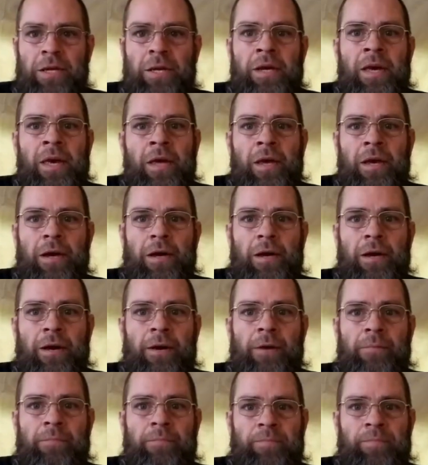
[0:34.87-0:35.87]

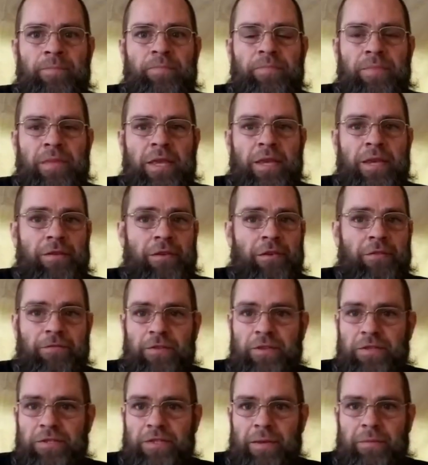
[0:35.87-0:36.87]
Um, he, if he
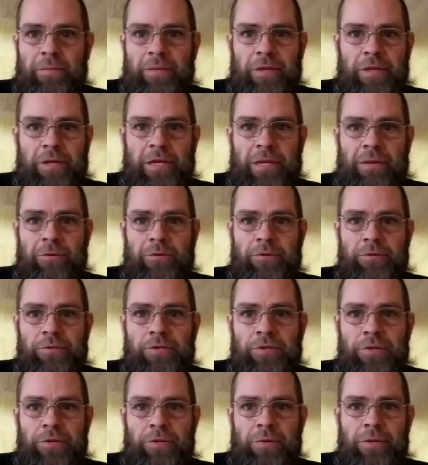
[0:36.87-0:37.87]
sent me the chemicals to
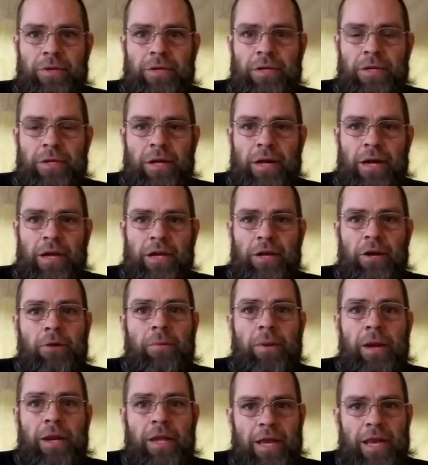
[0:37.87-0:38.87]
do it. I already
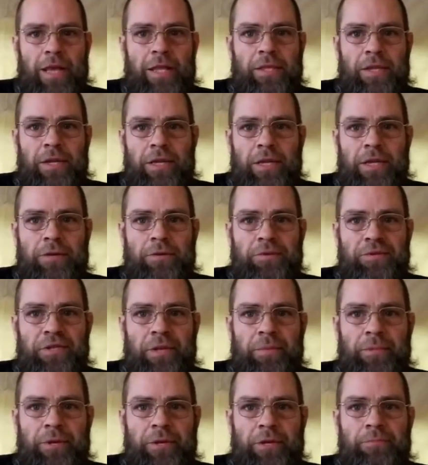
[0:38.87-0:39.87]
had the
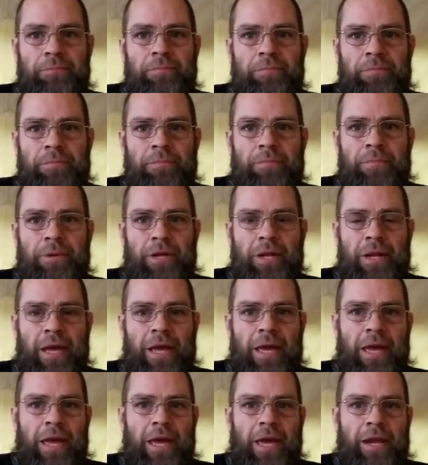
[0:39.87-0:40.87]
neodymium, but I
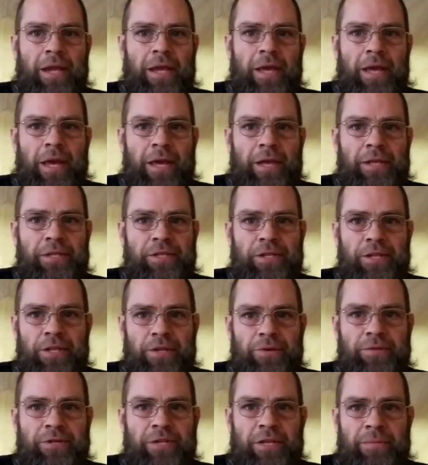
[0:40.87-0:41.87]
had it as
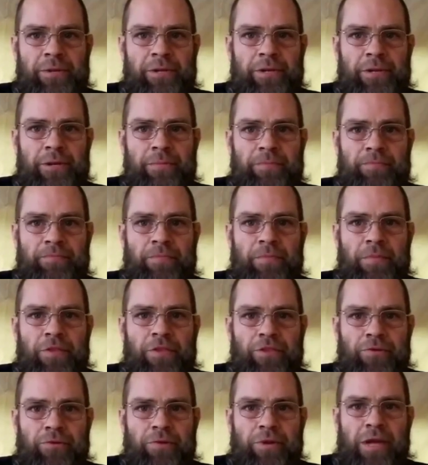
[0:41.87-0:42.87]
neodymium
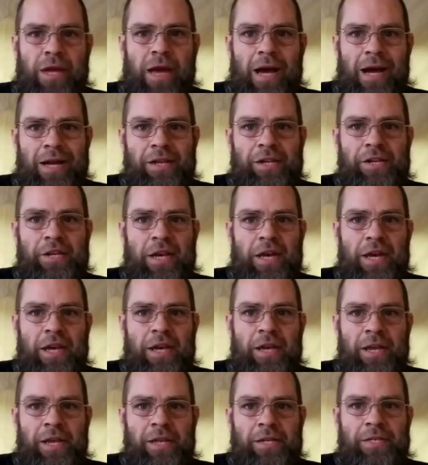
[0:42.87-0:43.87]
3 iodide
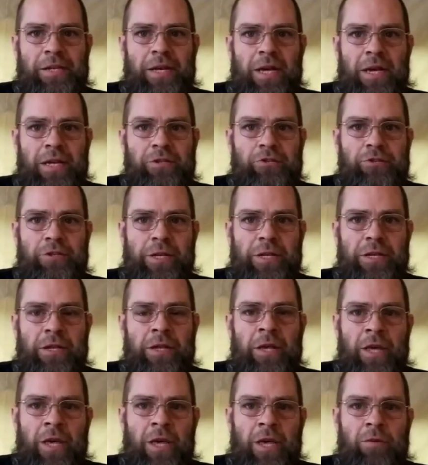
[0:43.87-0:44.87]
hexahydrate,
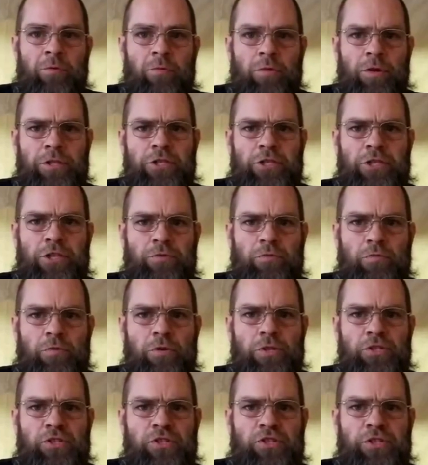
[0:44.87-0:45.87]
which was
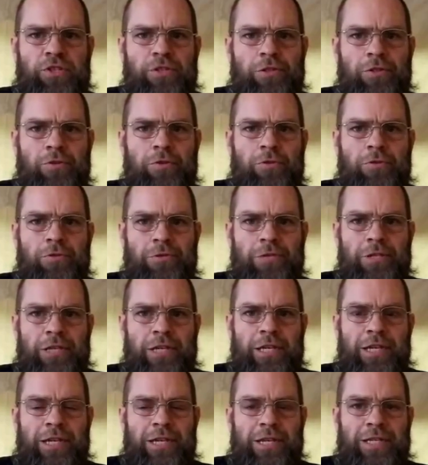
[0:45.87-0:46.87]
slowly
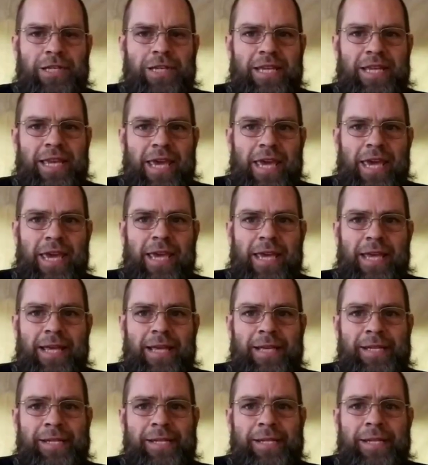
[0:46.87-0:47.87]
decaying
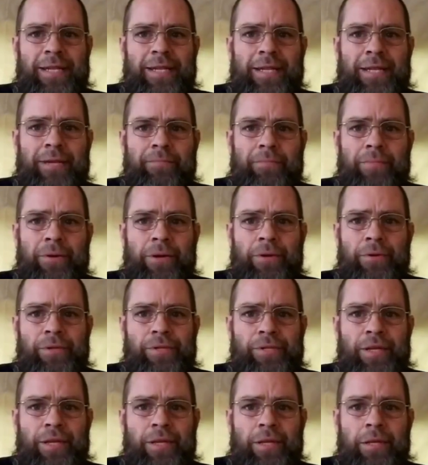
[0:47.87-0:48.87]
and
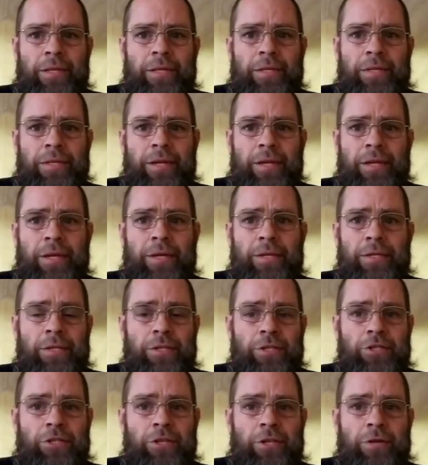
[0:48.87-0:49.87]
decomposing, sitting on the
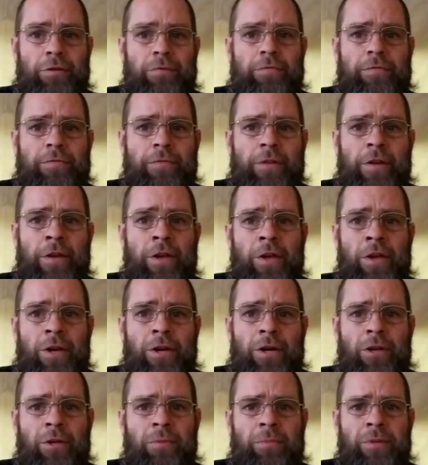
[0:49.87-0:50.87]
shelf.
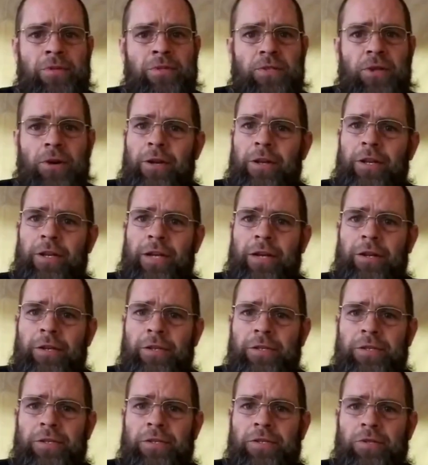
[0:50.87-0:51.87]
Um, it started out as this
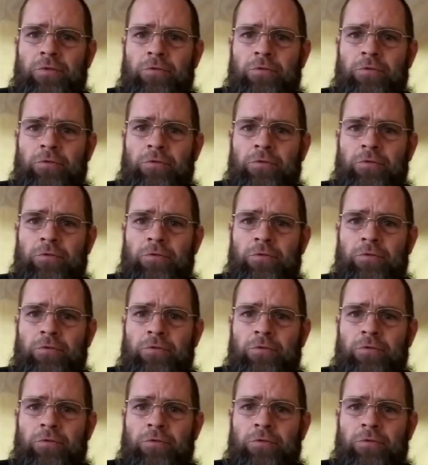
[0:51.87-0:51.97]
cool